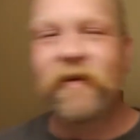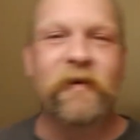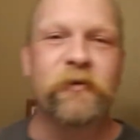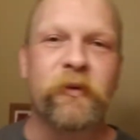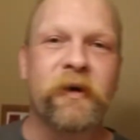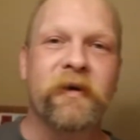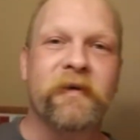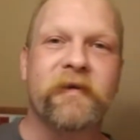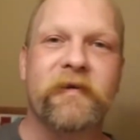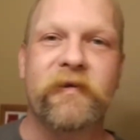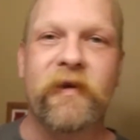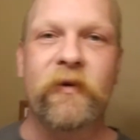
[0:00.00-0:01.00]
As weird as
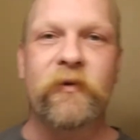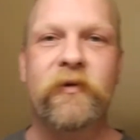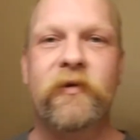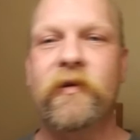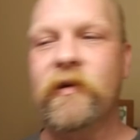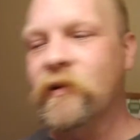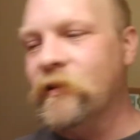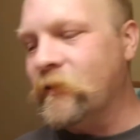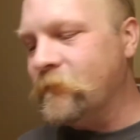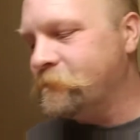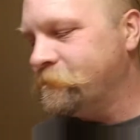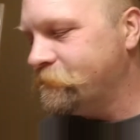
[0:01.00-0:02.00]
it sounds,
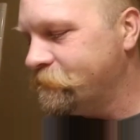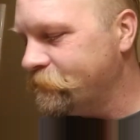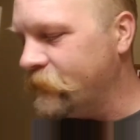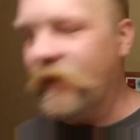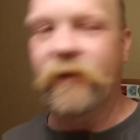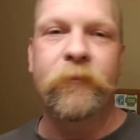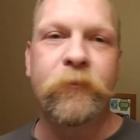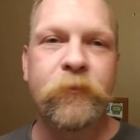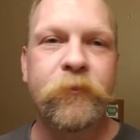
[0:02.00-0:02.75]
yeah,